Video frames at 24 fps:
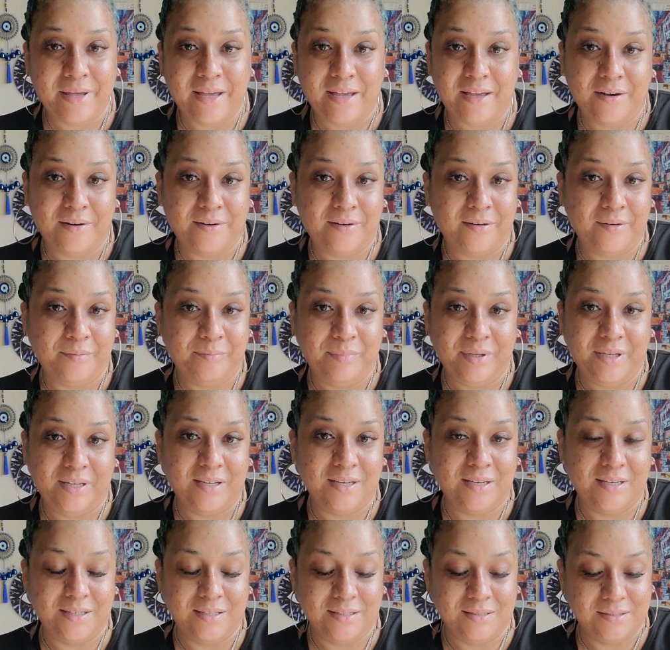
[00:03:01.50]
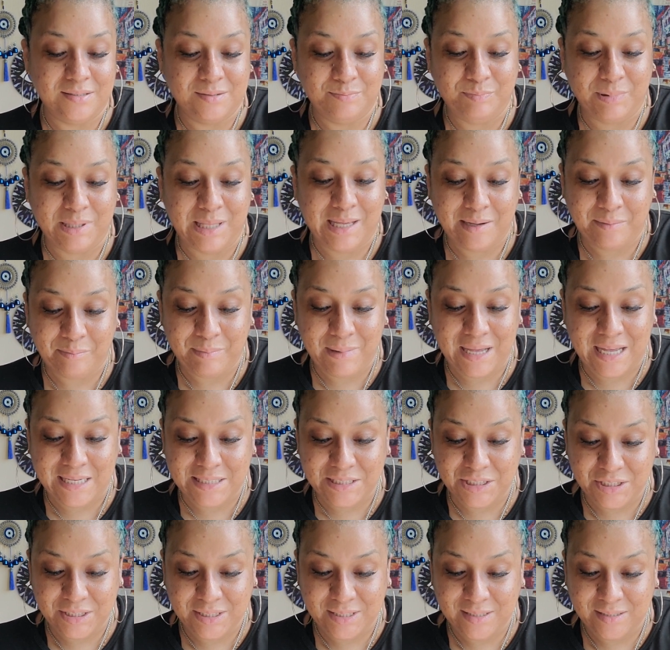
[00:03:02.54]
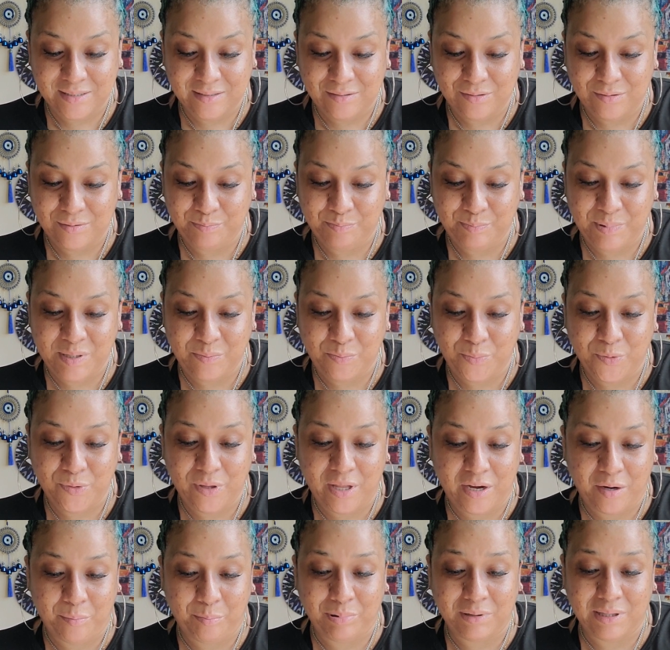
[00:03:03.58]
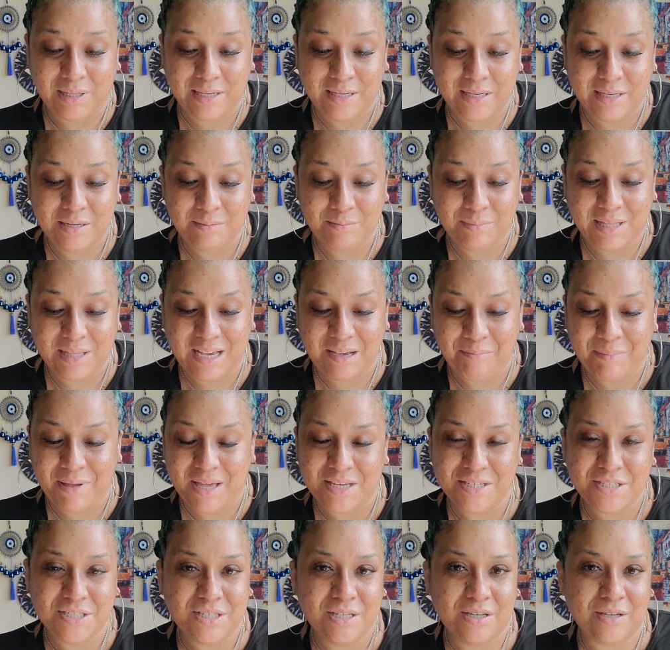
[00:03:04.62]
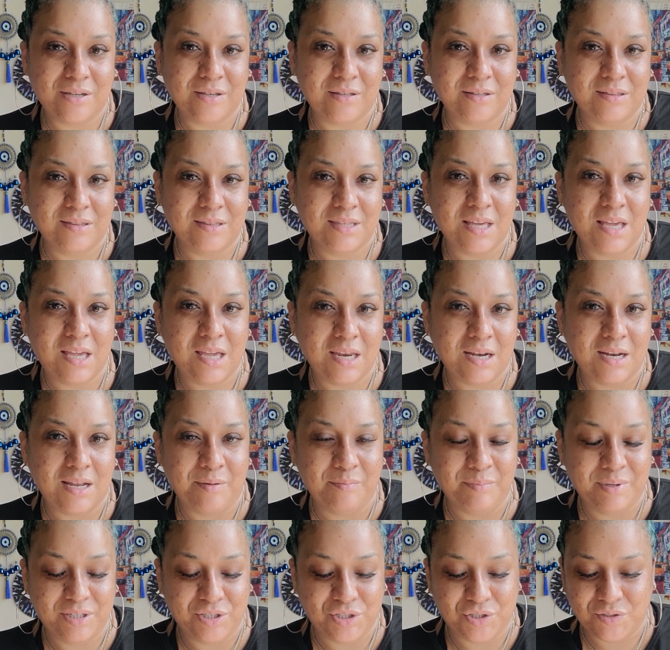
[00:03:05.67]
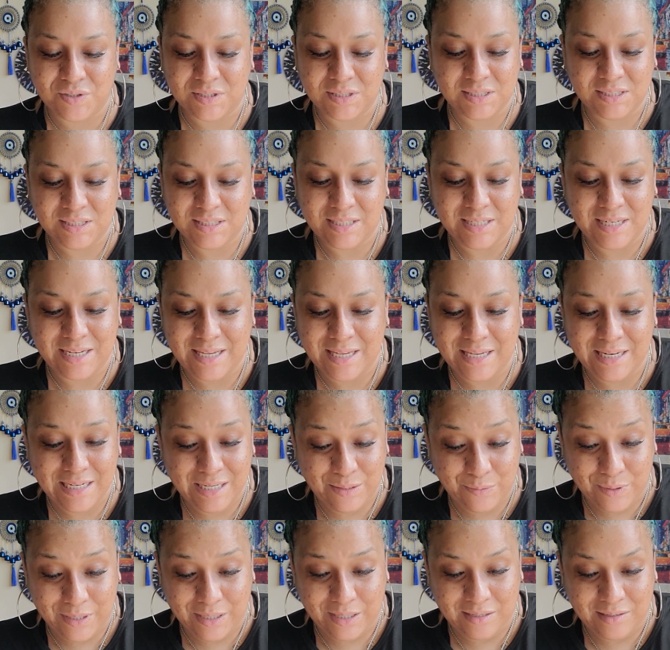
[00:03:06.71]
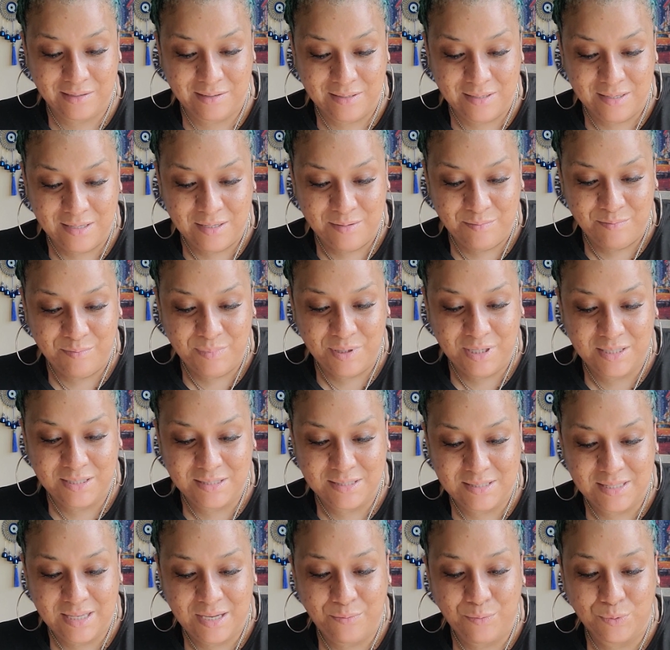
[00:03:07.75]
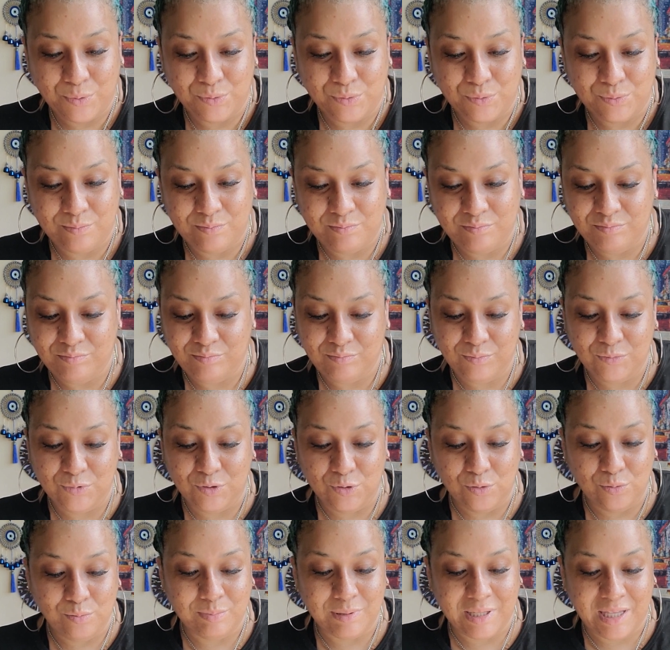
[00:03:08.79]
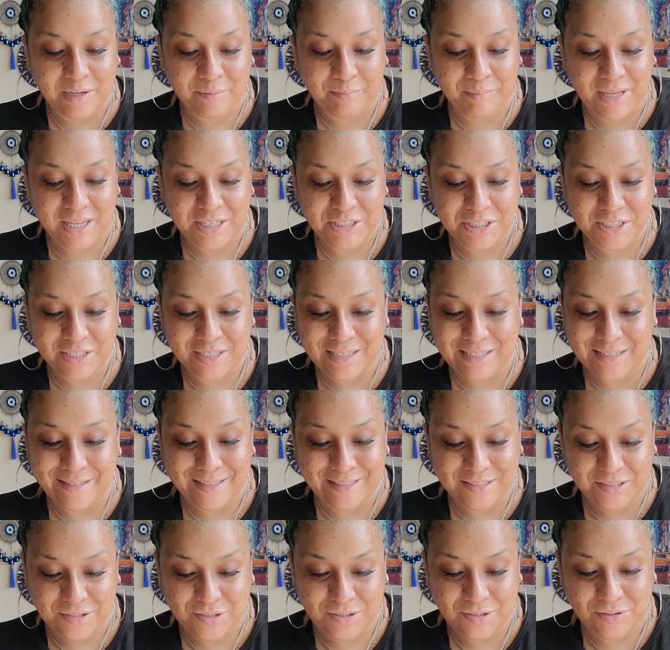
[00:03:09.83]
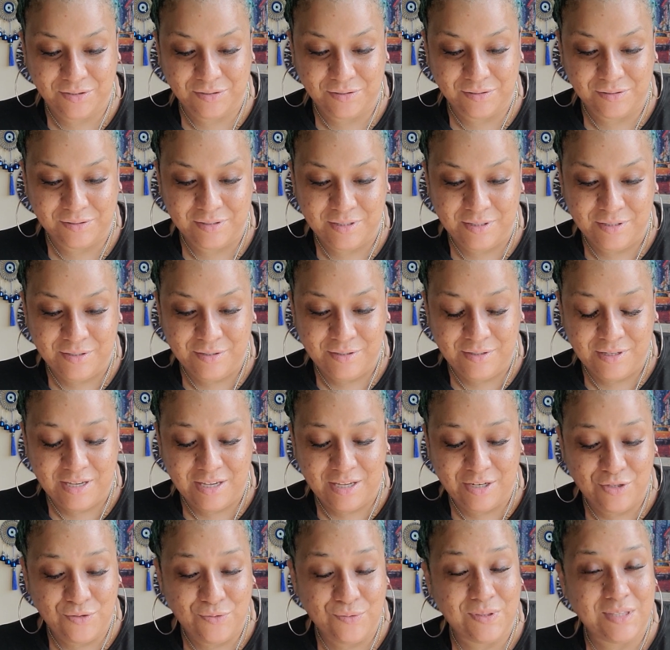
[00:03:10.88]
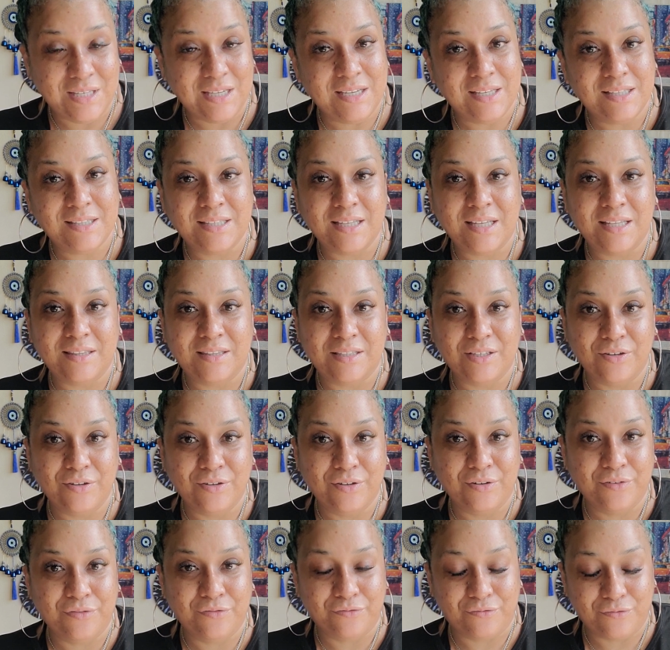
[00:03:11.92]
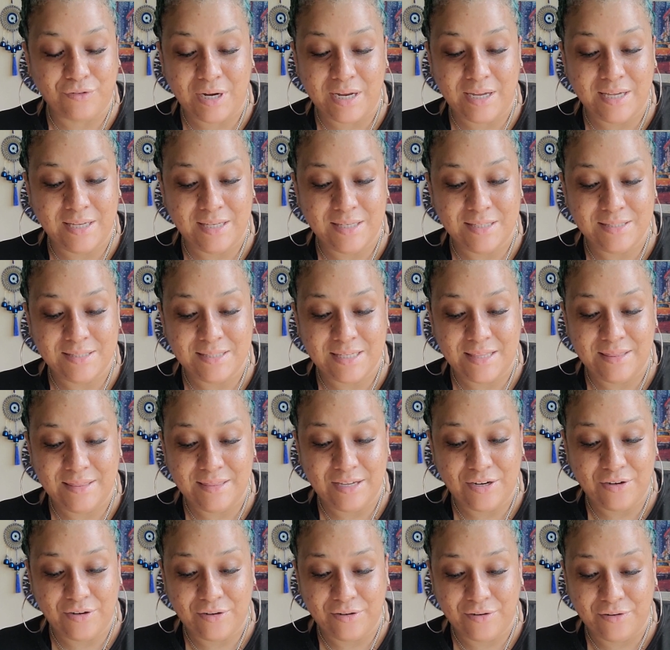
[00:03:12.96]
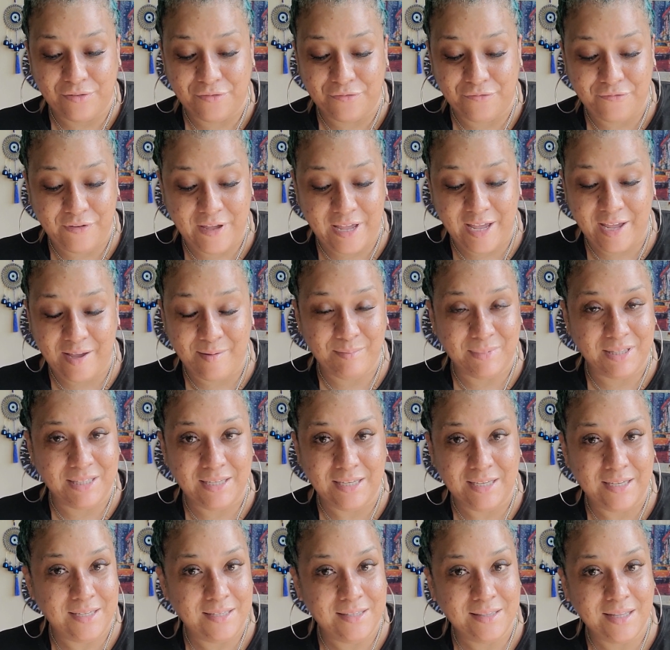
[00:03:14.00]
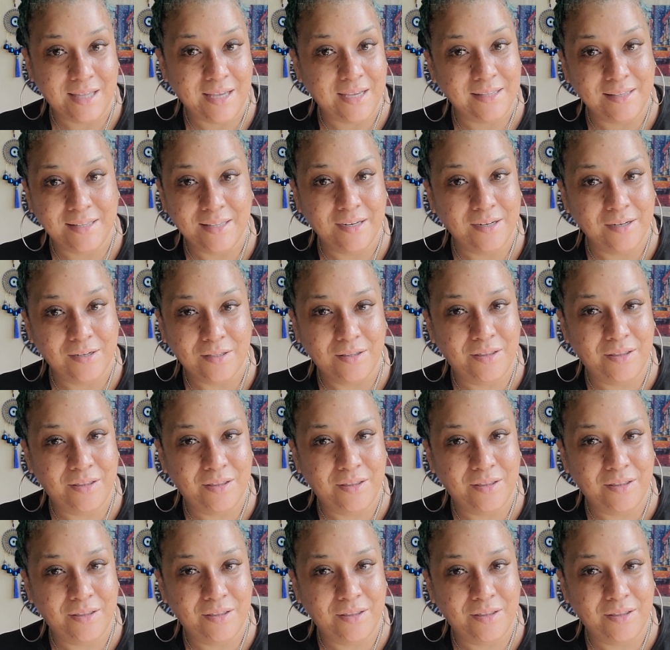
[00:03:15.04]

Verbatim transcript: matter because black magic, people that are playing in black magic, they cannot be trusted anyway because they will do black magic against you and you think that they're your friends and they're your family like they